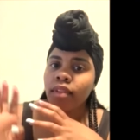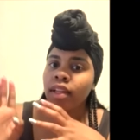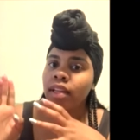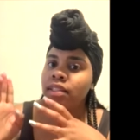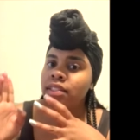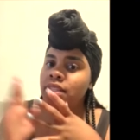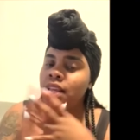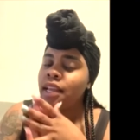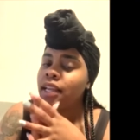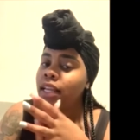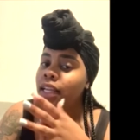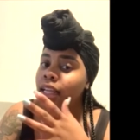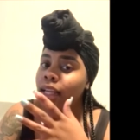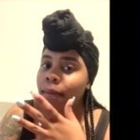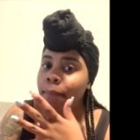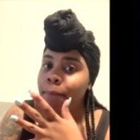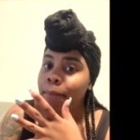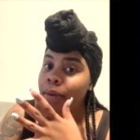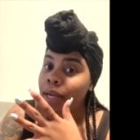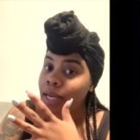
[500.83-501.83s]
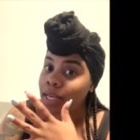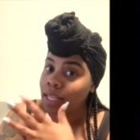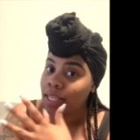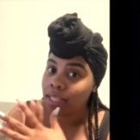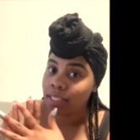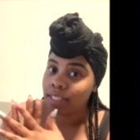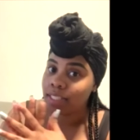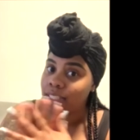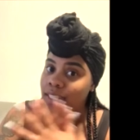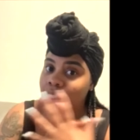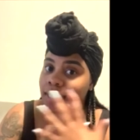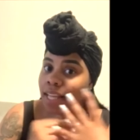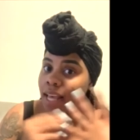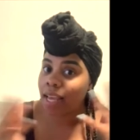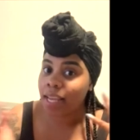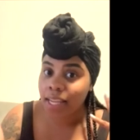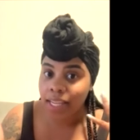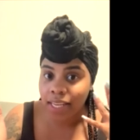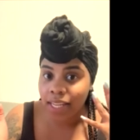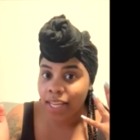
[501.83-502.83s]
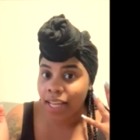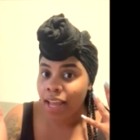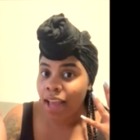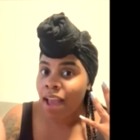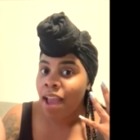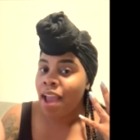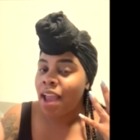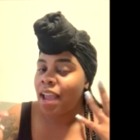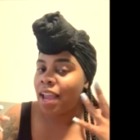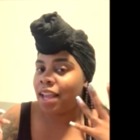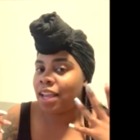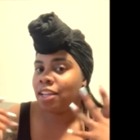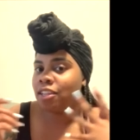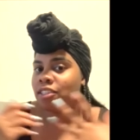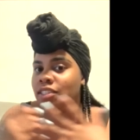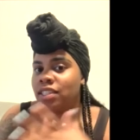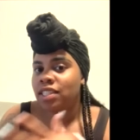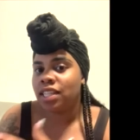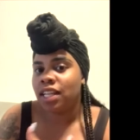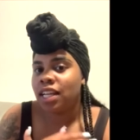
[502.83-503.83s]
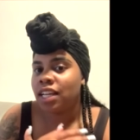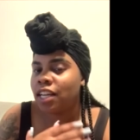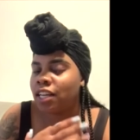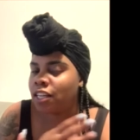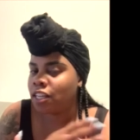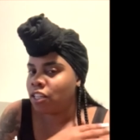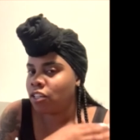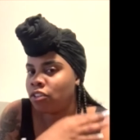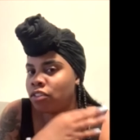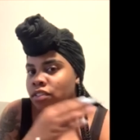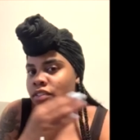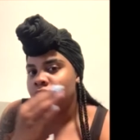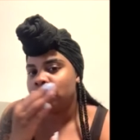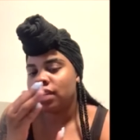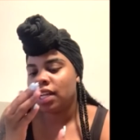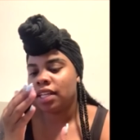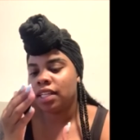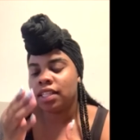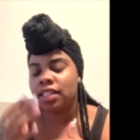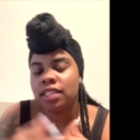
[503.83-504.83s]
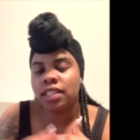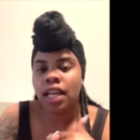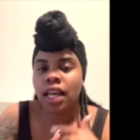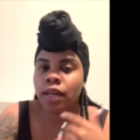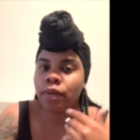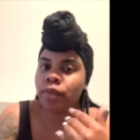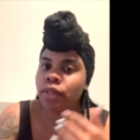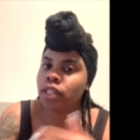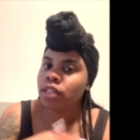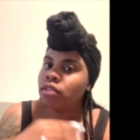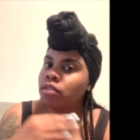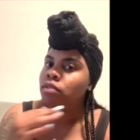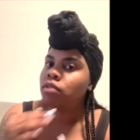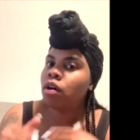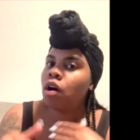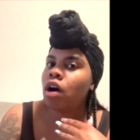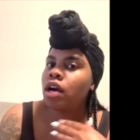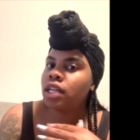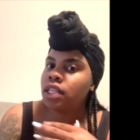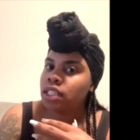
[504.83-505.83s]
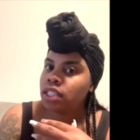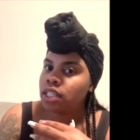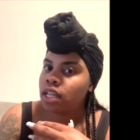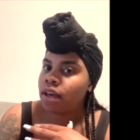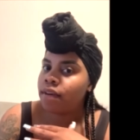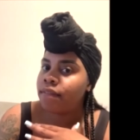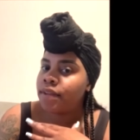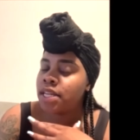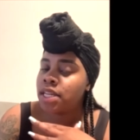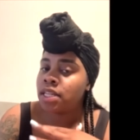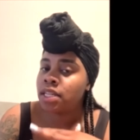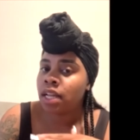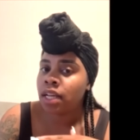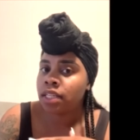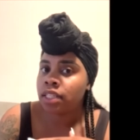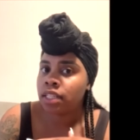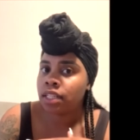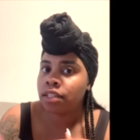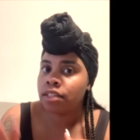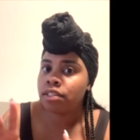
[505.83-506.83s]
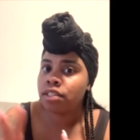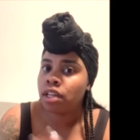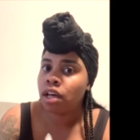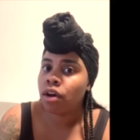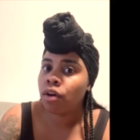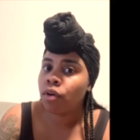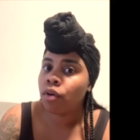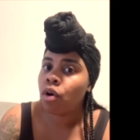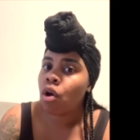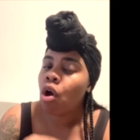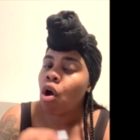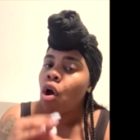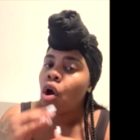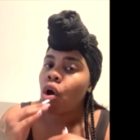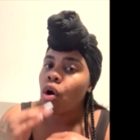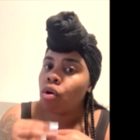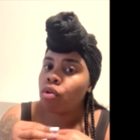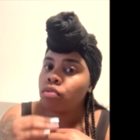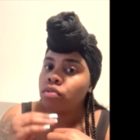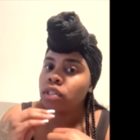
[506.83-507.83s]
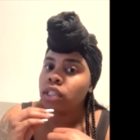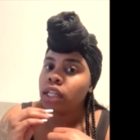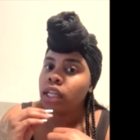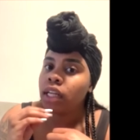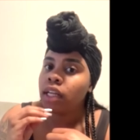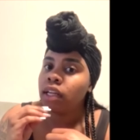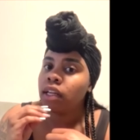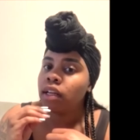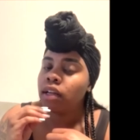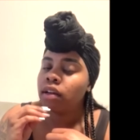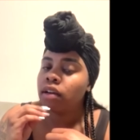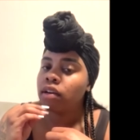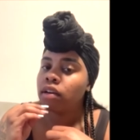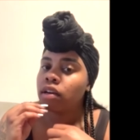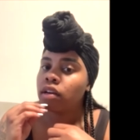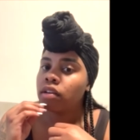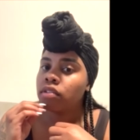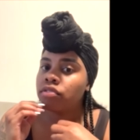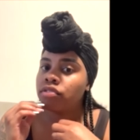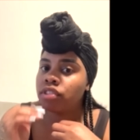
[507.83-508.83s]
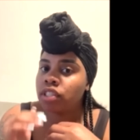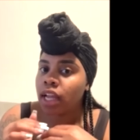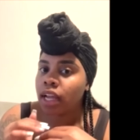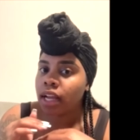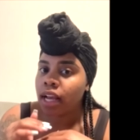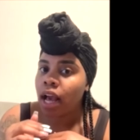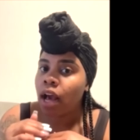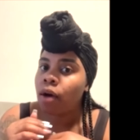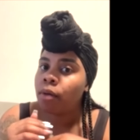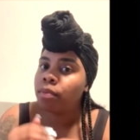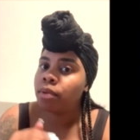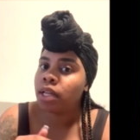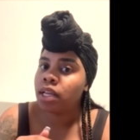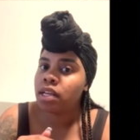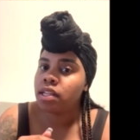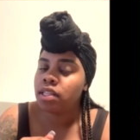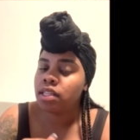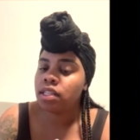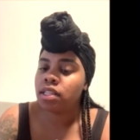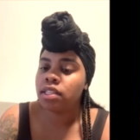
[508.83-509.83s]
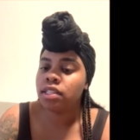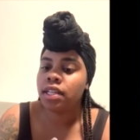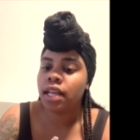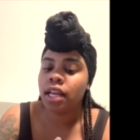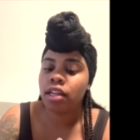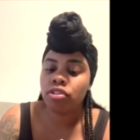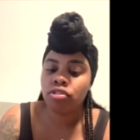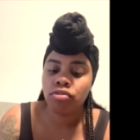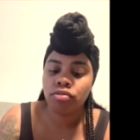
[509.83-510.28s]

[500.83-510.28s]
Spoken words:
taking your money, just taking it and saying that your stay will include all this stuff, and it doesn't. So only check out places that